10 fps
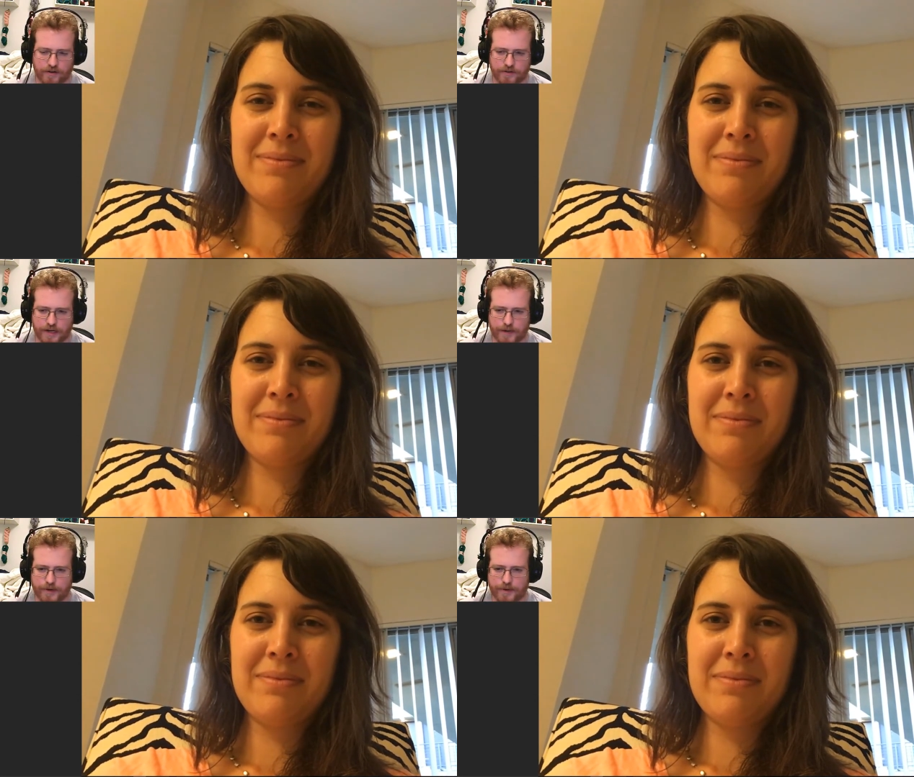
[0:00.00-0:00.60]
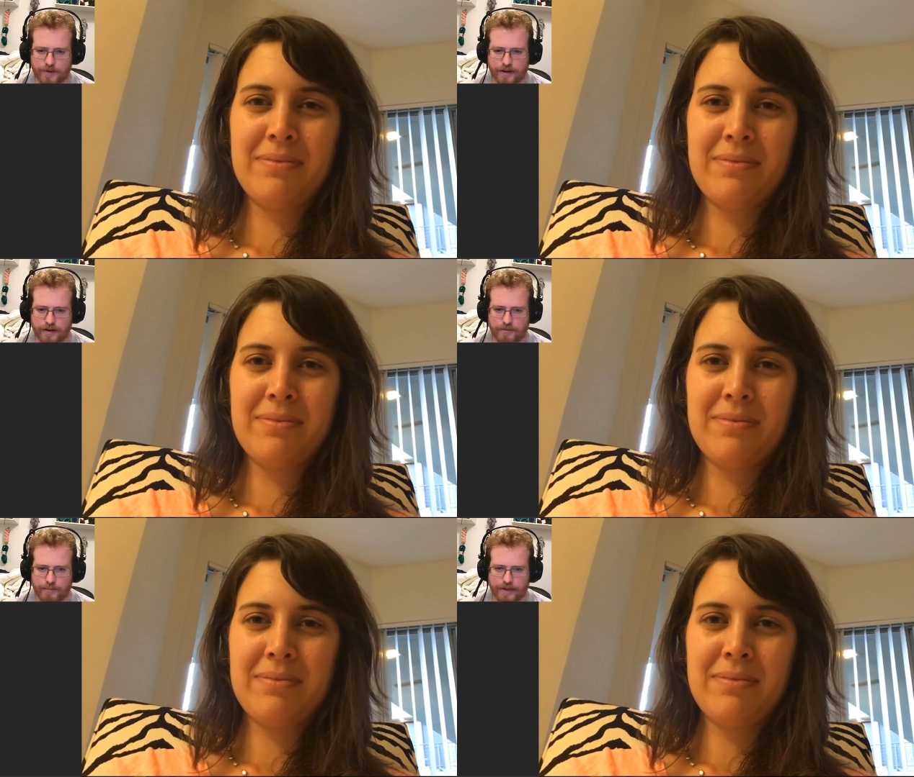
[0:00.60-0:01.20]
Speaker 1: that I'm gonna
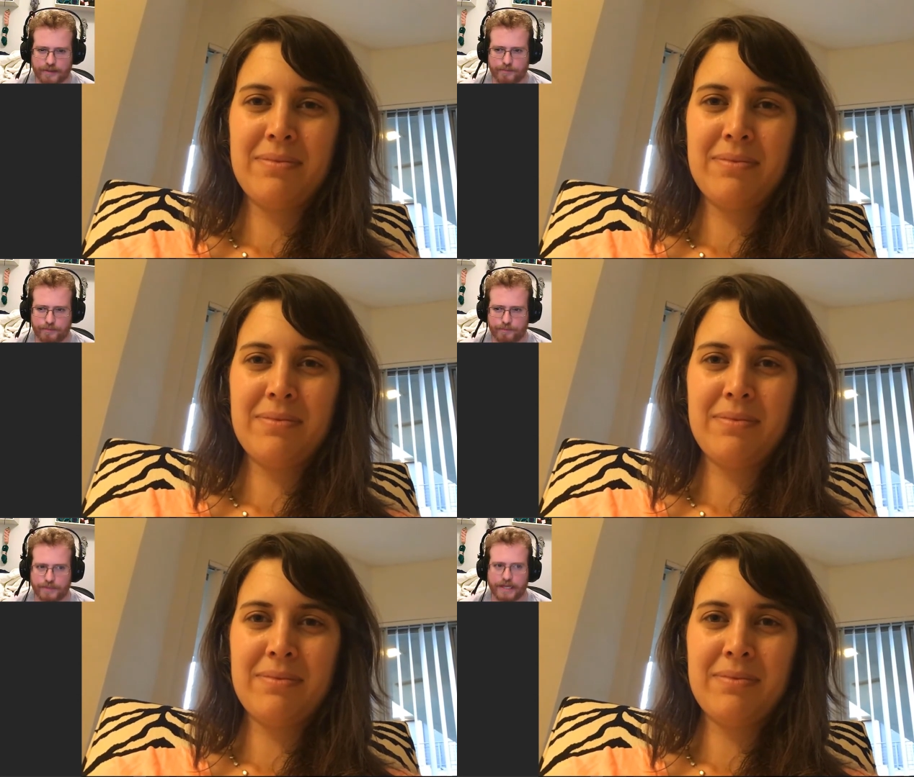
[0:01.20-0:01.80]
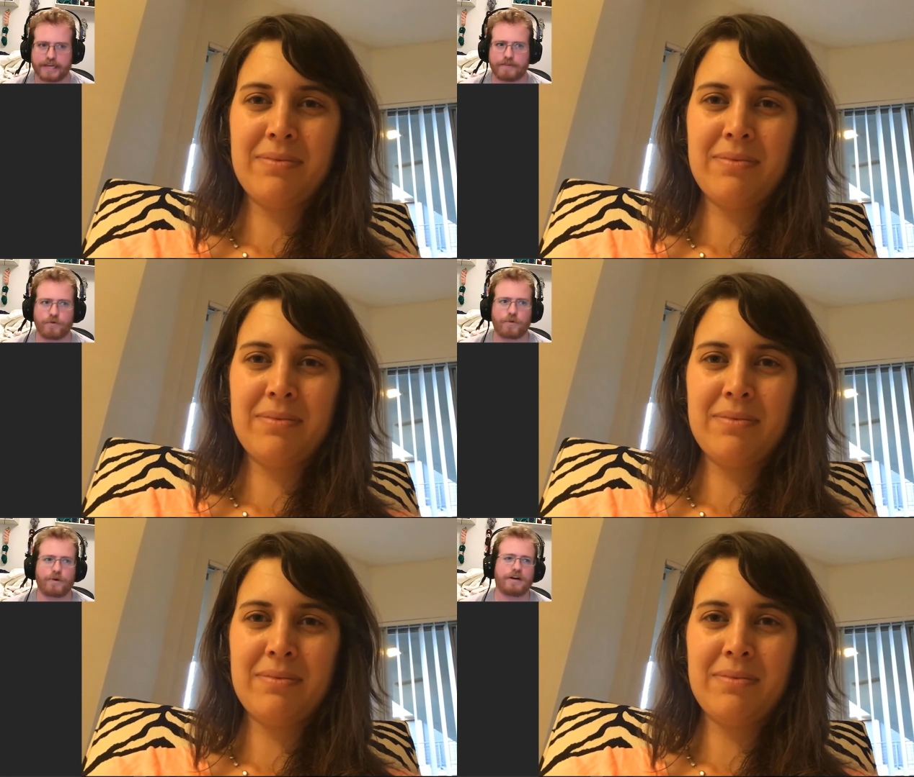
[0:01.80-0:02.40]
make the blanket
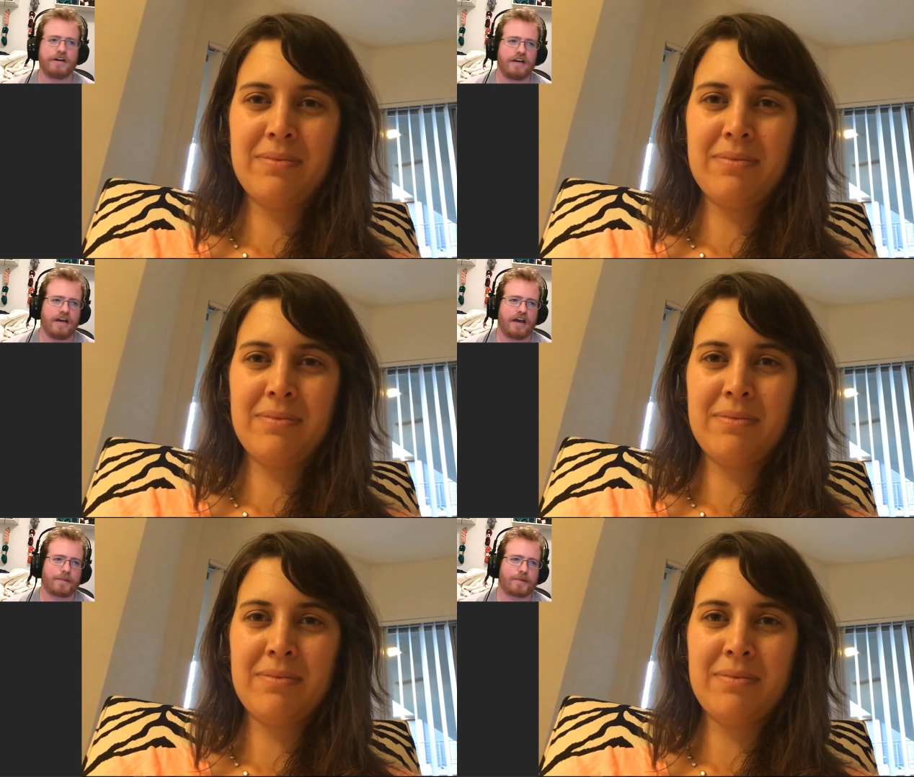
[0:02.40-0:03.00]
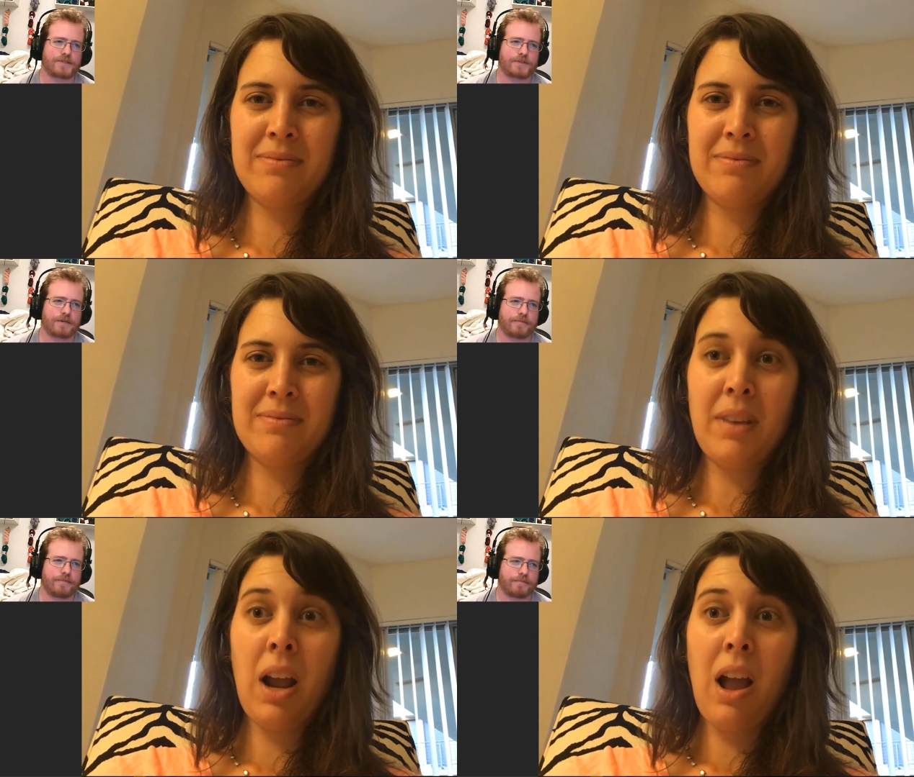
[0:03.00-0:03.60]
for, and I'm also
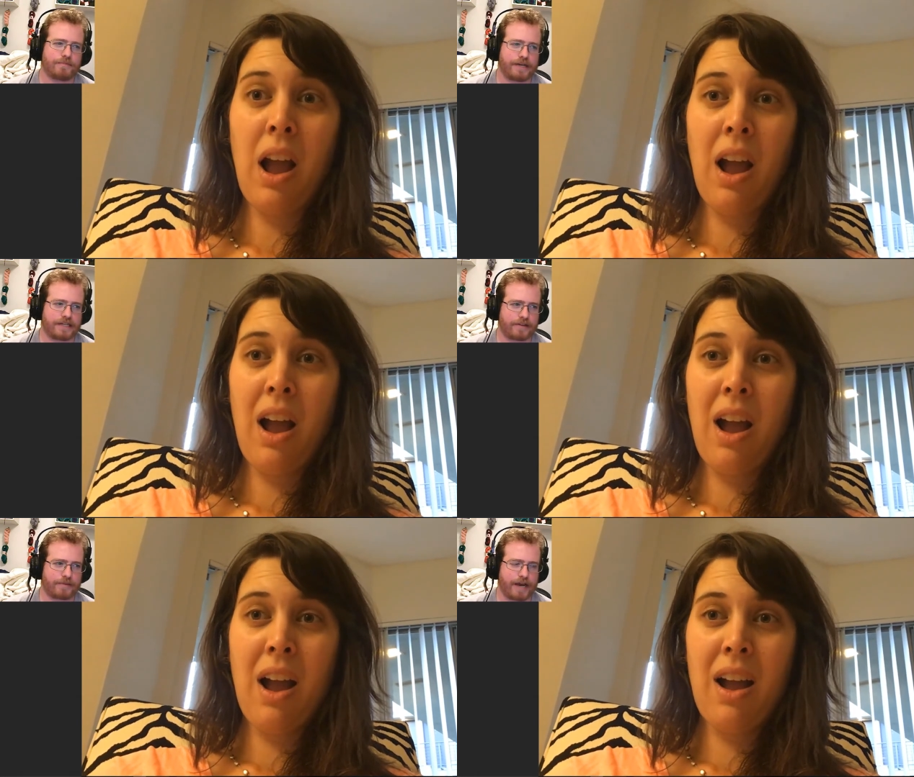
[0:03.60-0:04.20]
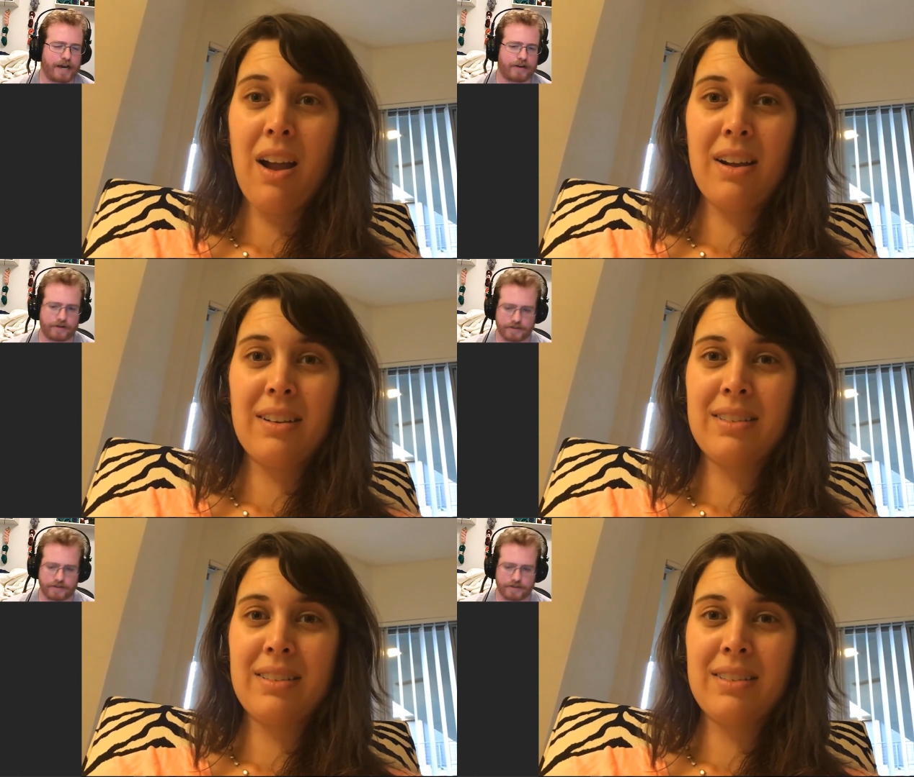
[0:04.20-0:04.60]
gonna pick out the pattern.